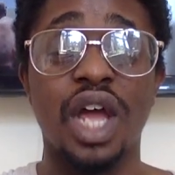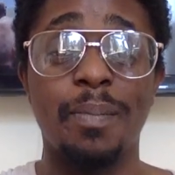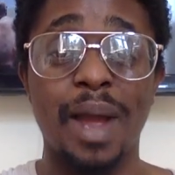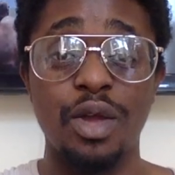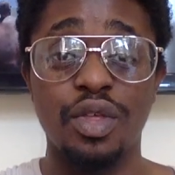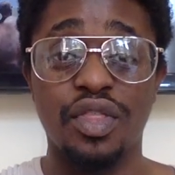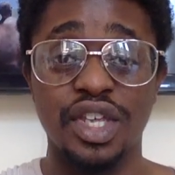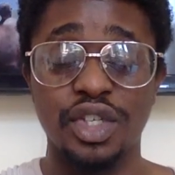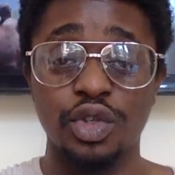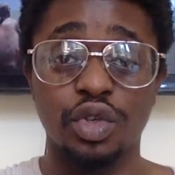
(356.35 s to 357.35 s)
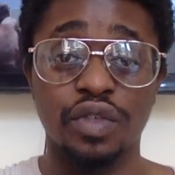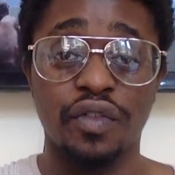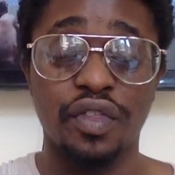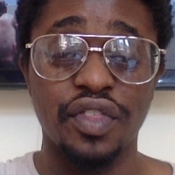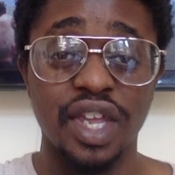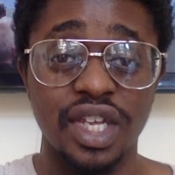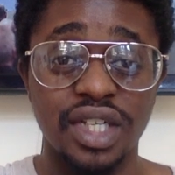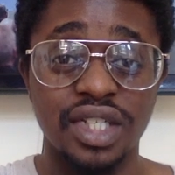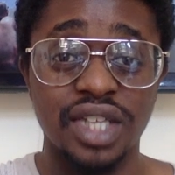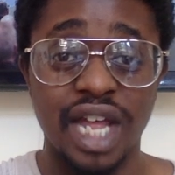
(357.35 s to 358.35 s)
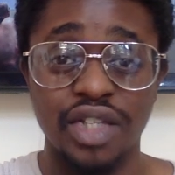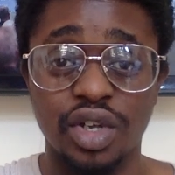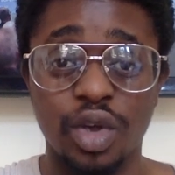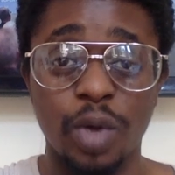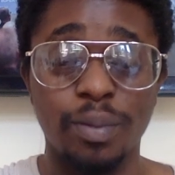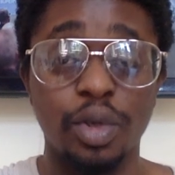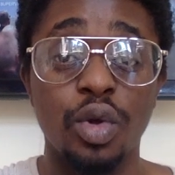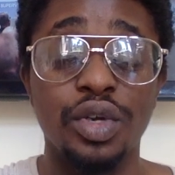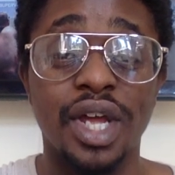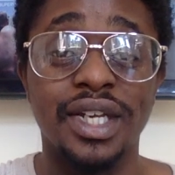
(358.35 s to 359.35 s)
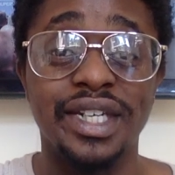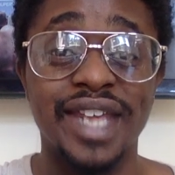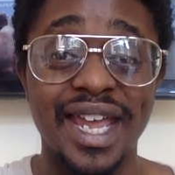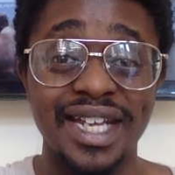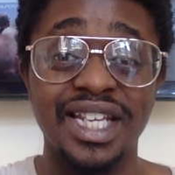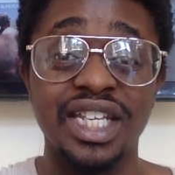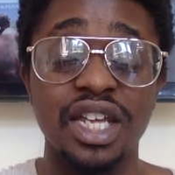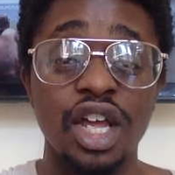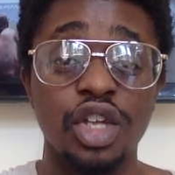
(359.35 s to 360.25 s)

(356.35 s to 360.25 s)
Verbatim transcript: about these sort of things as I upload daily.